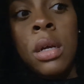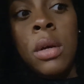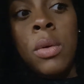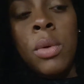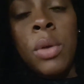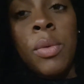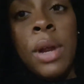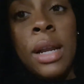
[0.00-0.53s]

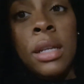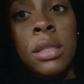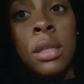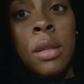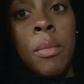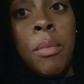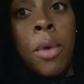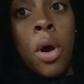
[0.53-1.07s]
we ran into
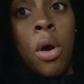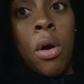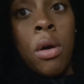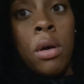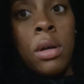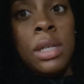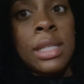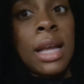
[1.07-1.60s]
the
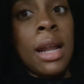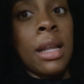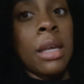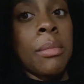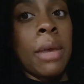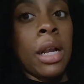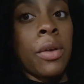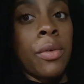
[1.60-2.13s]
mall because I had to get
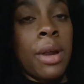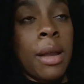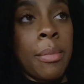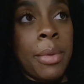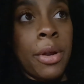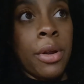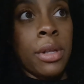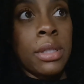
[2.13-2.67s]
my
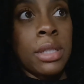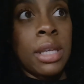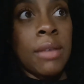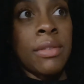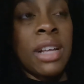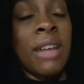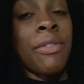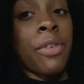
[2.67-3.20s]
grandparents'
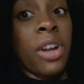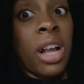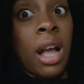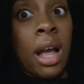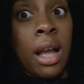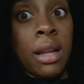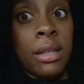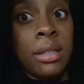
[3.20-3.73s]
gifts. I
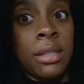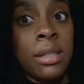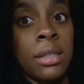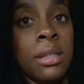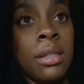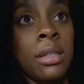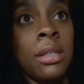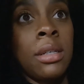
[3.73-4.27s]
forgot.
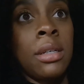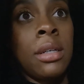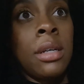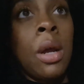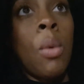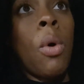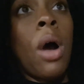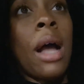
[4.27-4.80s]

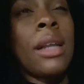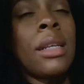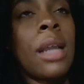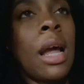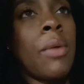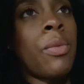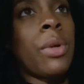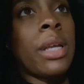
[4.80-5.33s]
Well, I,
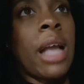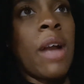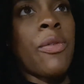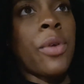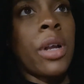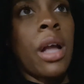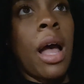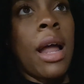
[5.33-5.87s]
not really. I
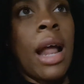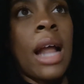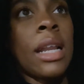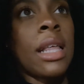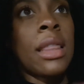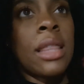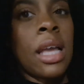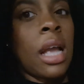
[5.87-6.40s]
forgot. I
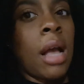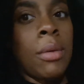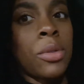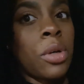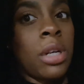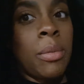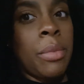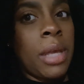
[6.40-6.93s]
didn't think I was
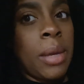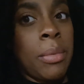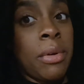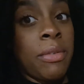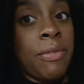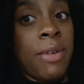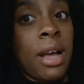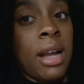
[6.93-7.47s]
going to be able
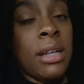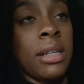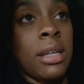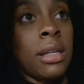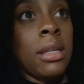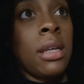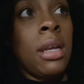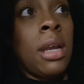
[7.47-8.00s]
to find
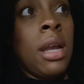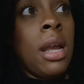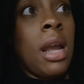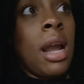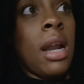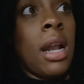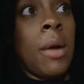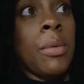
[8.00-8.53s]
it.
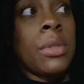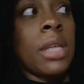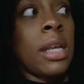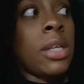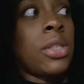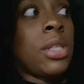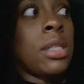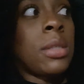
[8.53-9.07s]
And I was
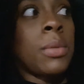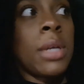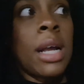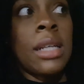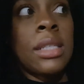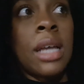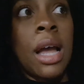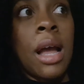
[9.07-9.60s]
like, since we
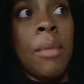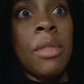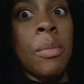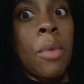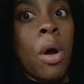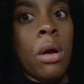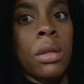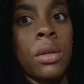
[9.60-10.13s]
got time, the
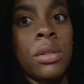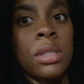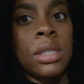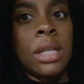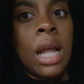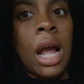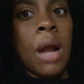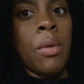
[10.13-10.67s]
mall closes
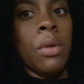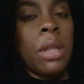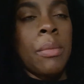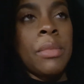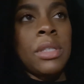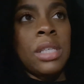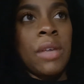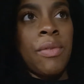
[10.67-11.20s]
in an hour. Let
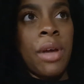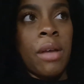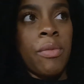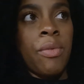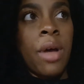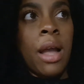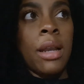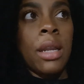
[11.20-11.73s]
me see if I can
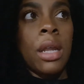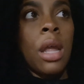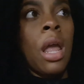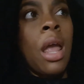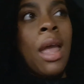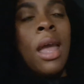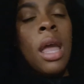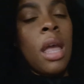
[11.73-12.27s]
find it.
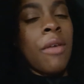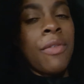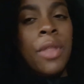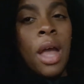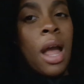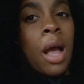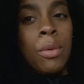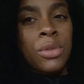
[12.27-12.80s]
If
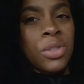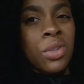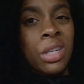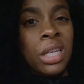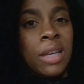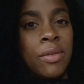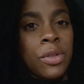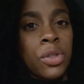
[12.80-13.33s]
not, I was just going to
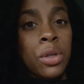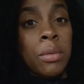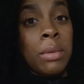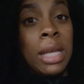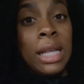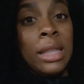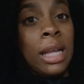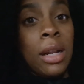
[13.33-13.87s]
give it to them
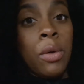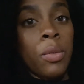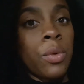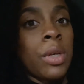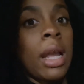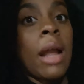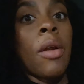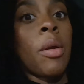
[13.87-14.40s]
late. They don't
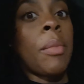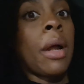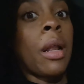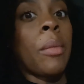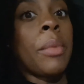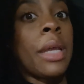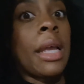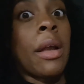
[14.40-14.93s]
care about
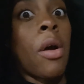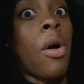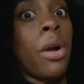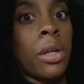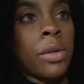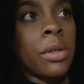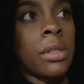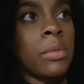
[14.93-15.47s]
it being
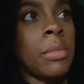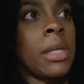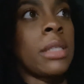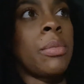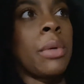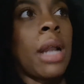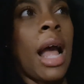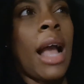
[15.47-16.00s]
on Christmas,
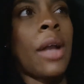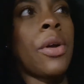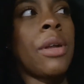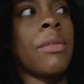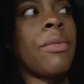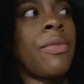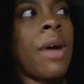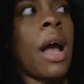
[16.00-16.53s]
but I
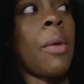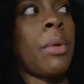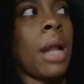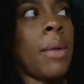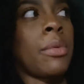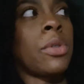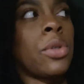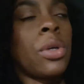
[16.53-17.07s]
couldn't find what
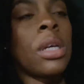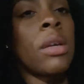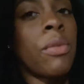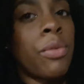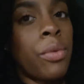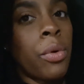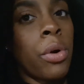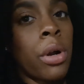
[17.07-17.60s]
I was looking
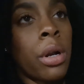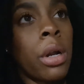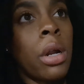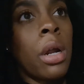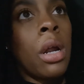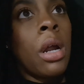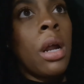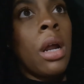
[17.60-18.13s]
for
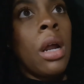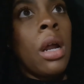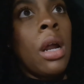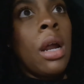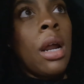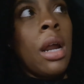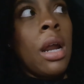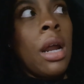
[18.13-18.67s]

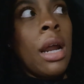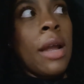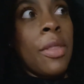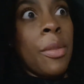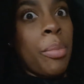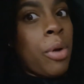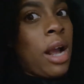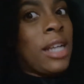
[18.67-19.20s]
in
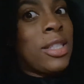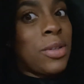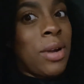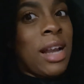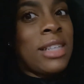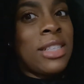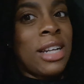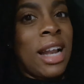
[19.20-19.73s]
the price range that I